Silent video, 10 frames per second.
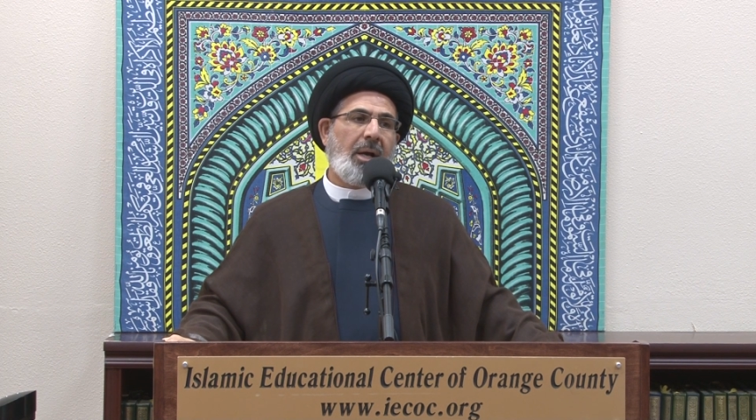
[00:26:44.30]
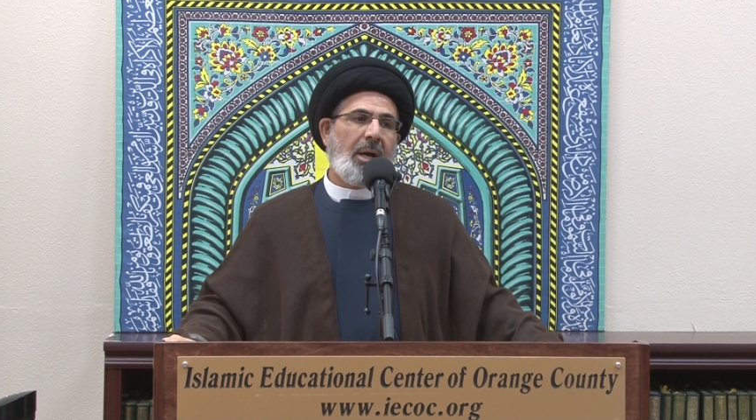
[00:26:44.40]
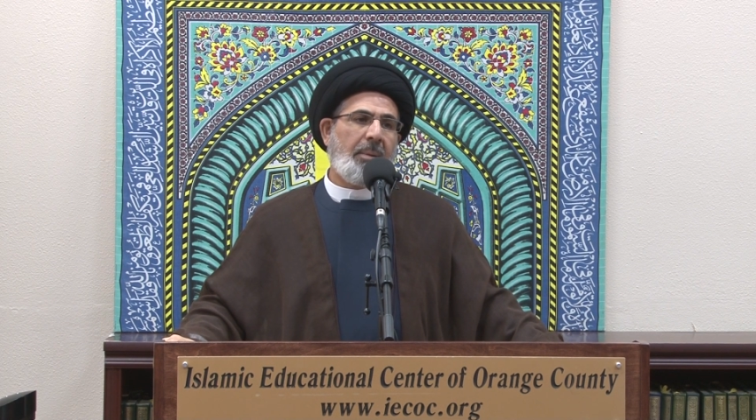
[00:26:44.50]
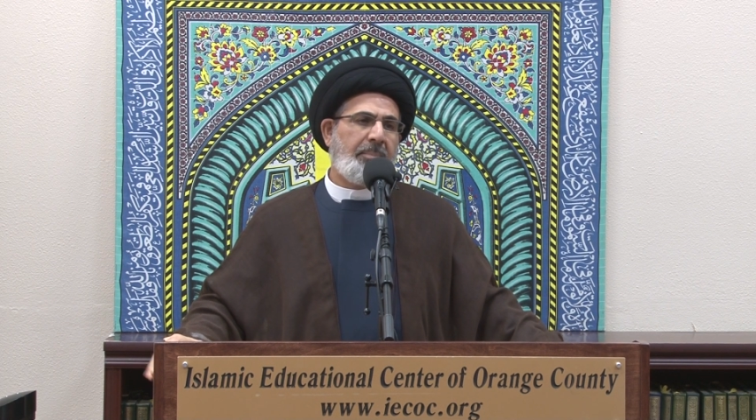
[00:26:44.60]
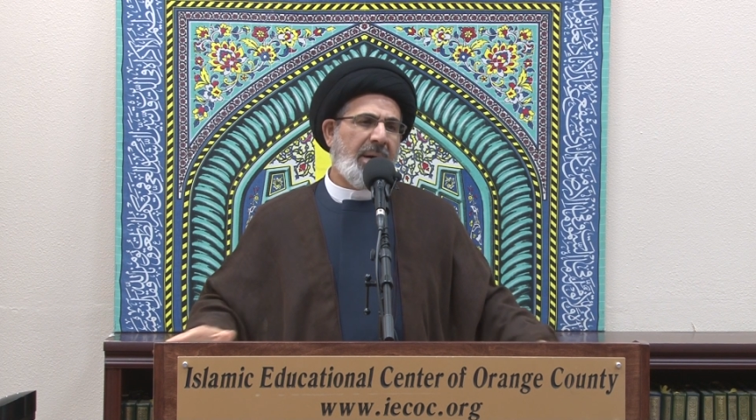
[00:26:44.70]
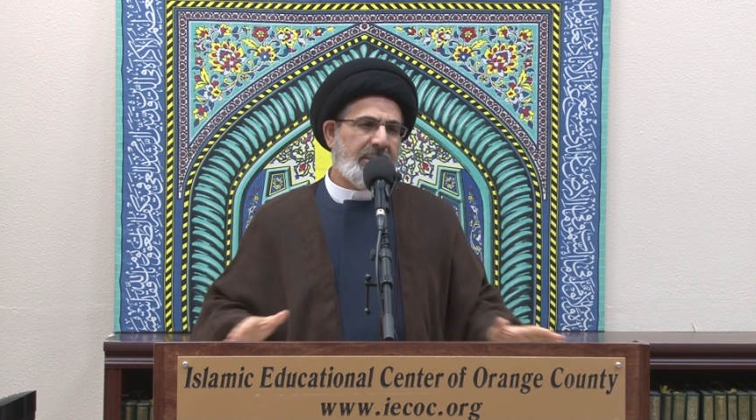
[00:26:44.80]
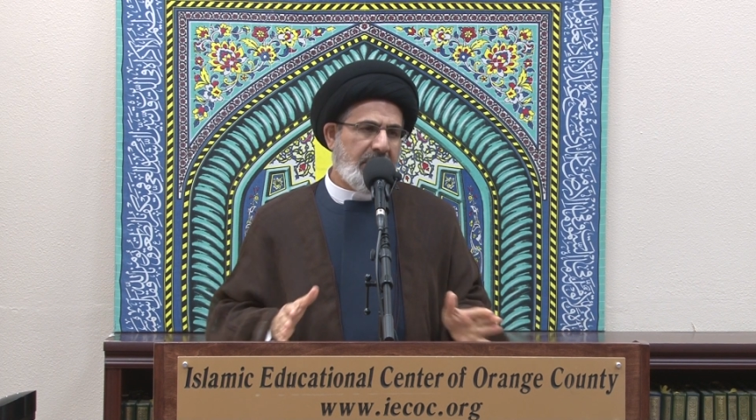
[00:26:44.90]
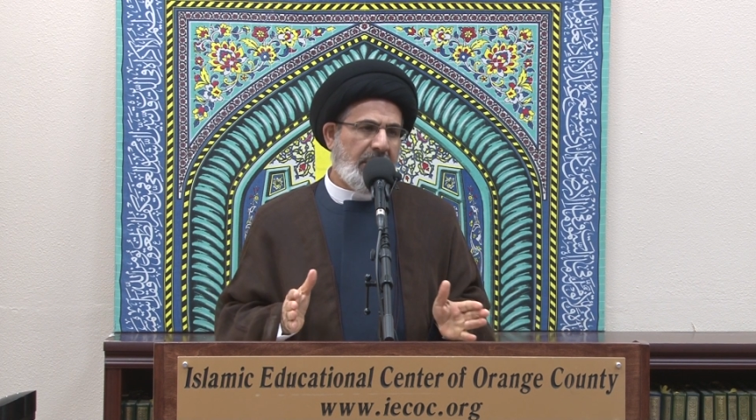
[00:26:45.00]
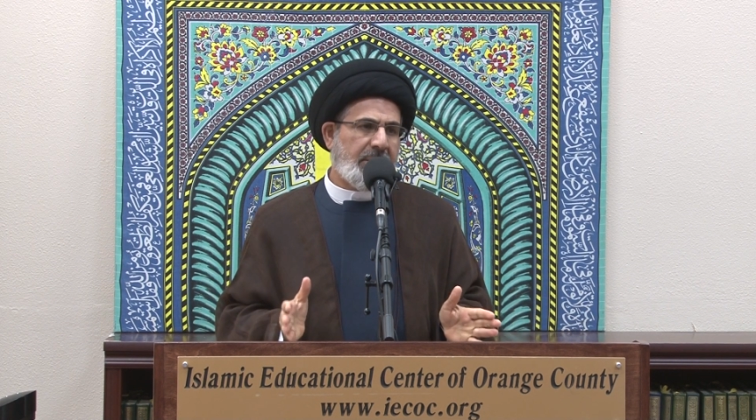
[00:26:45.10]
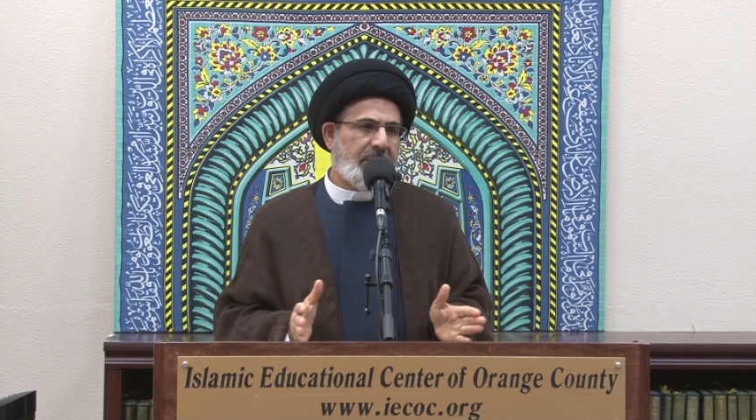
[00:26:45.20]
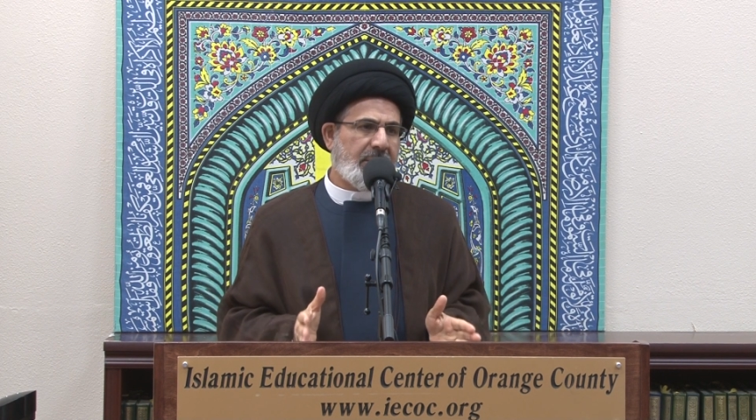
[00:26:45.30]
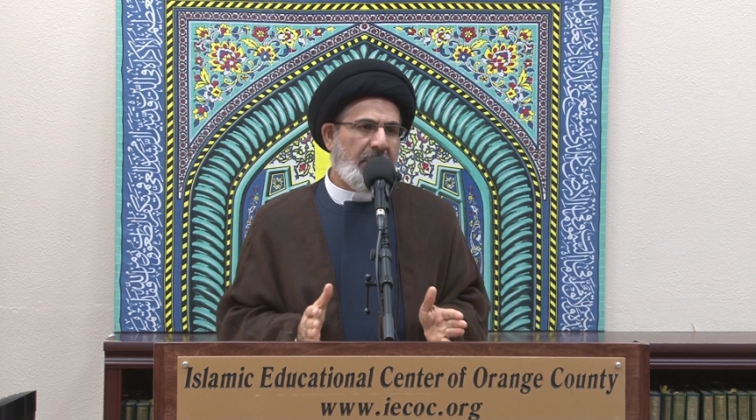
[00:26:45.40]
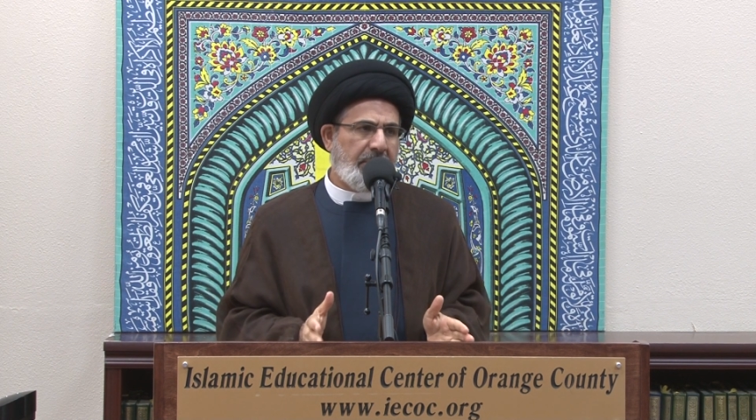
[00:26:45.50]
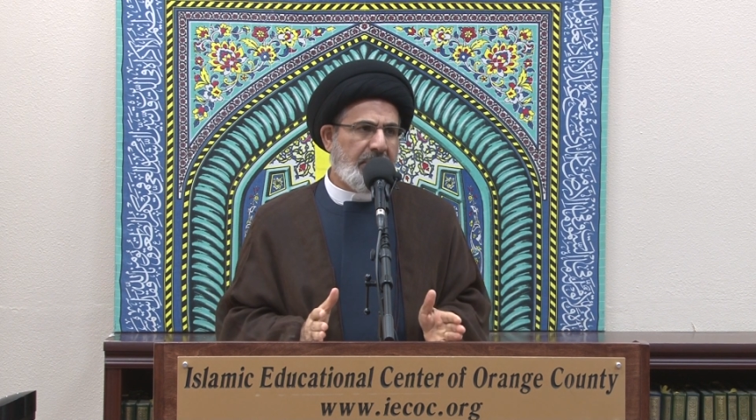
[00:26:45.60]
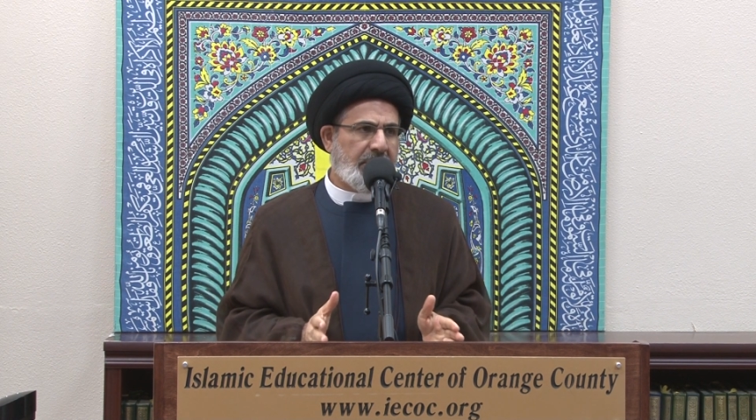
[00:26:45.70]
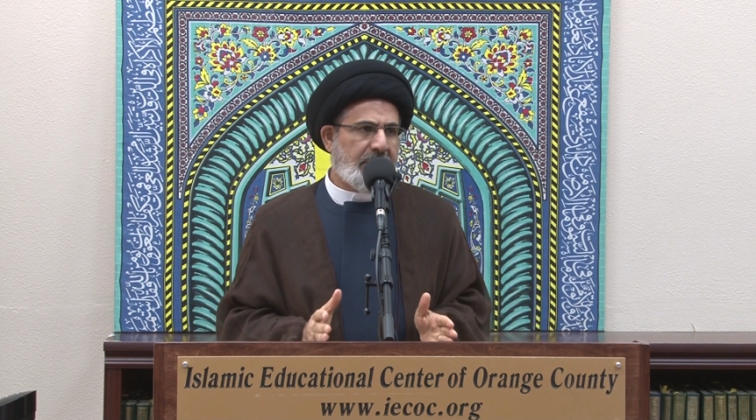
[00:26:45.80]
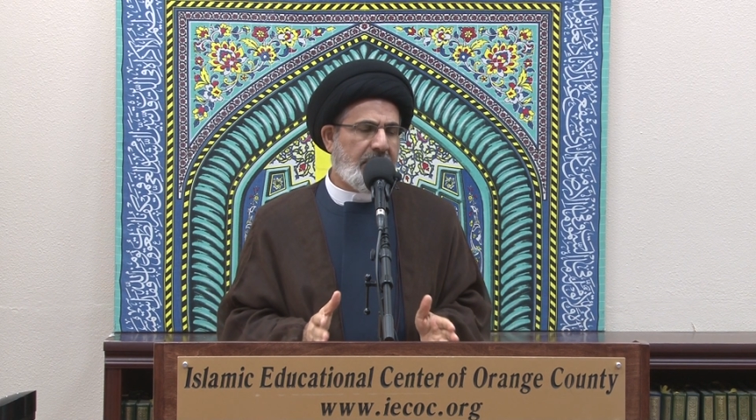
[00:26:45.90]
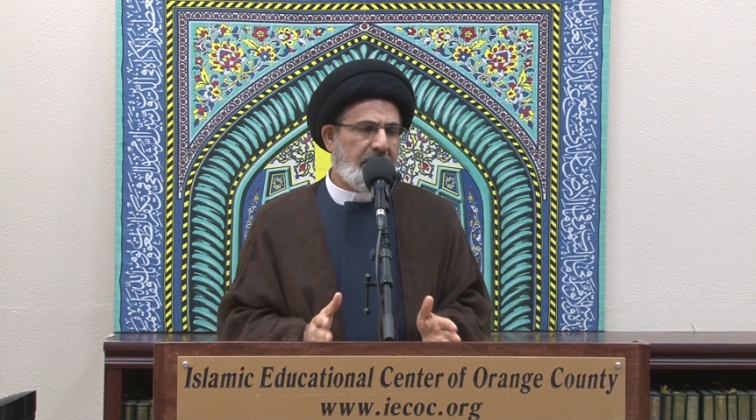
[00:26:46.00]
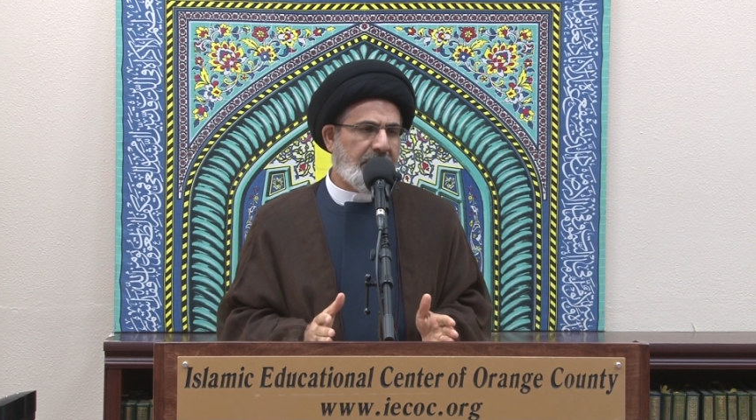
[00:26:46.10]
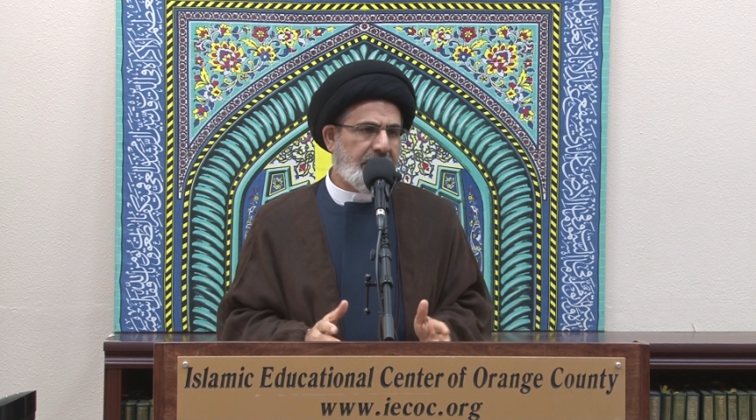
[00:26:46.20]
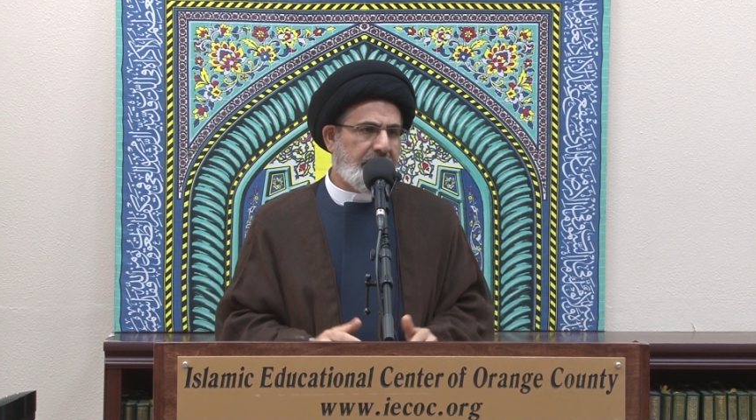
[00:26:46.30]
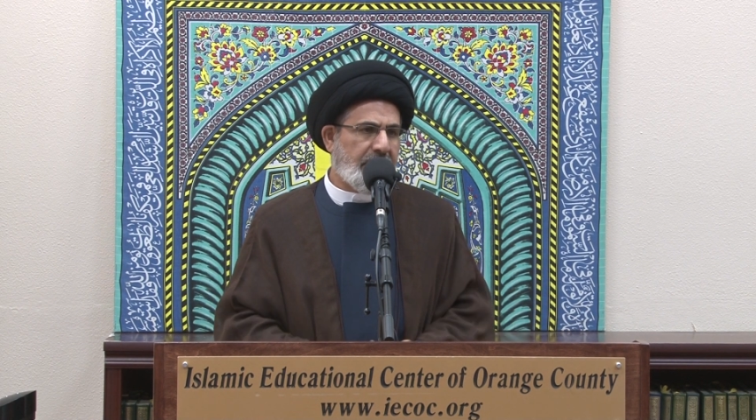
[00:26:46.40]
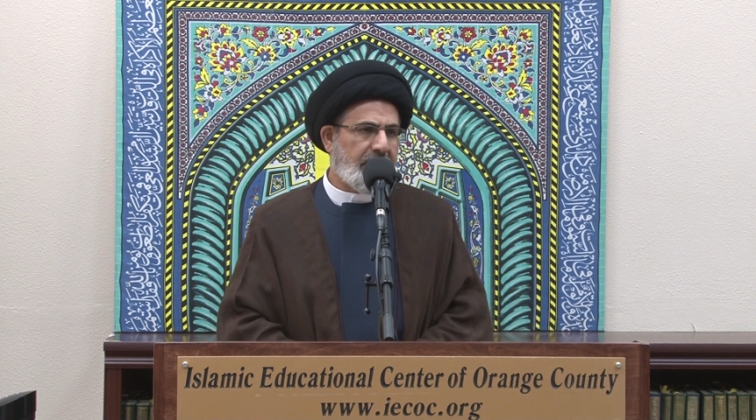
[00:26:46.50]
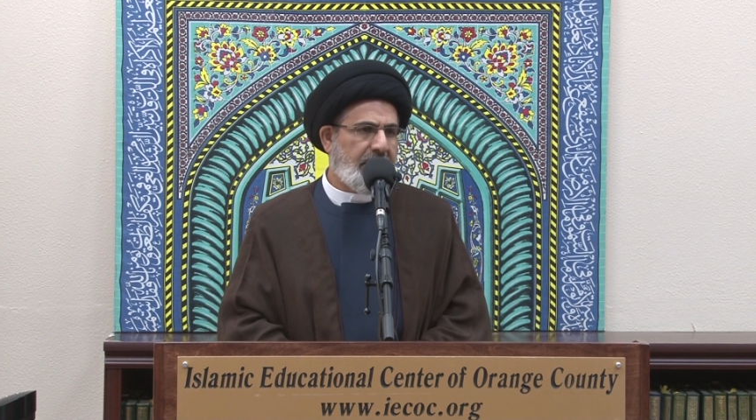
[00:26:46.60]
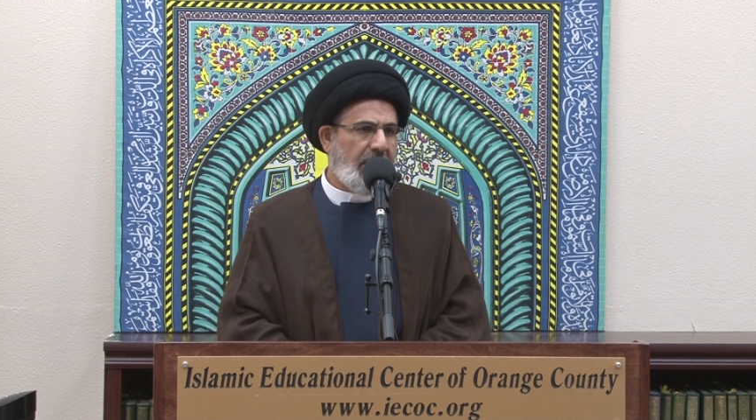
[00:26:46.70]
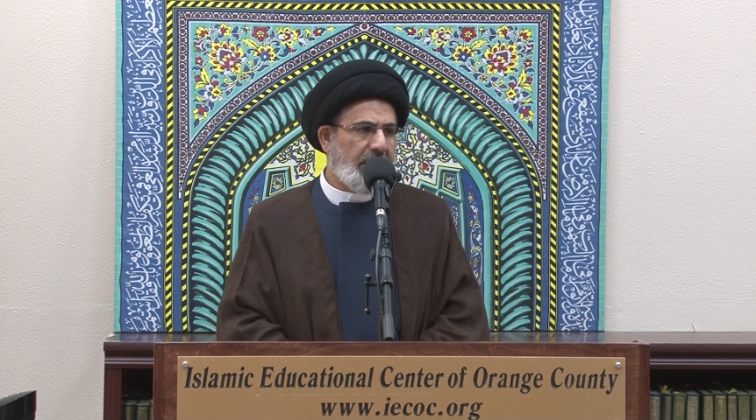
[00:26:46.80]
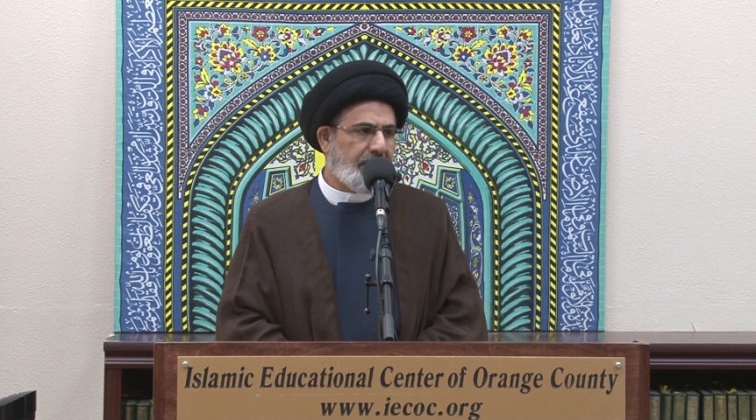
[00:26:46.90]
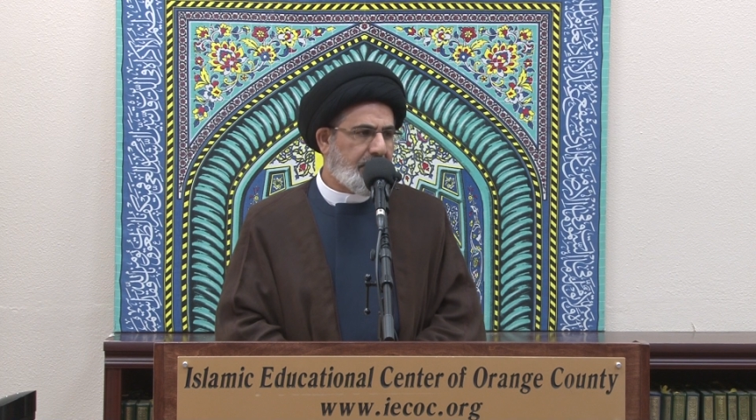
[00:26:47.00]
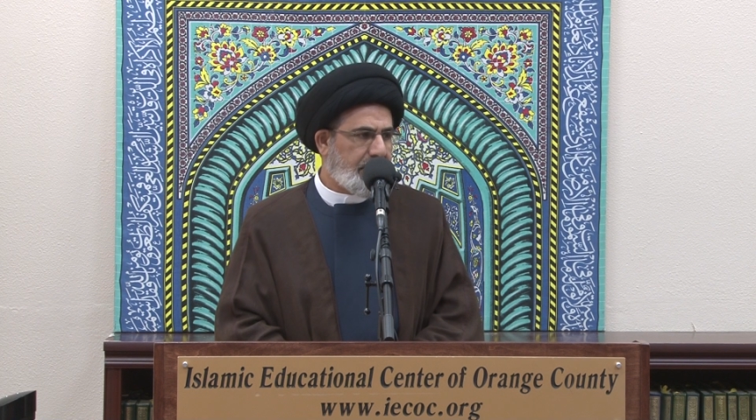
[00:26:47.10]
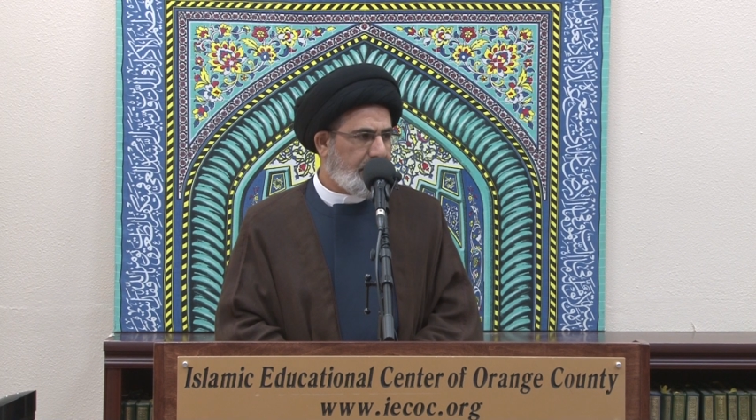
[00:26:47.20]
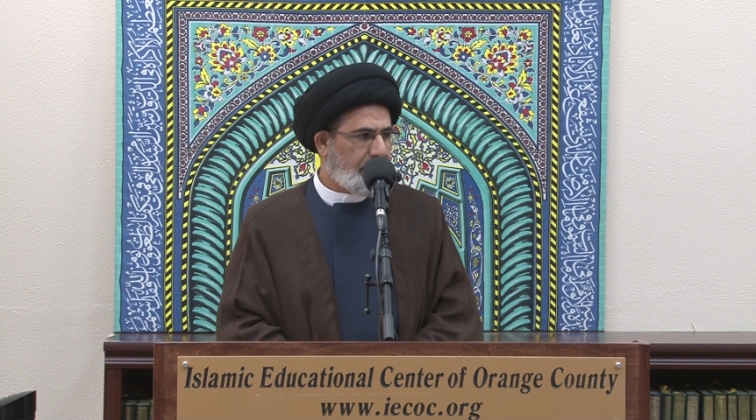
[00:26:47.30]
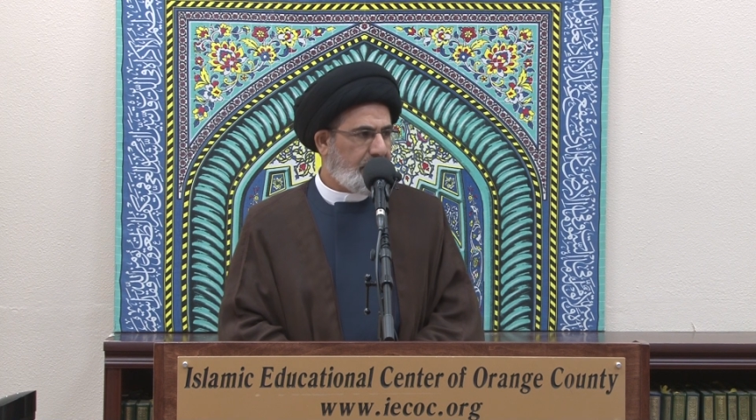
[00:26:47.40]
Abbasid establishment, caliphs,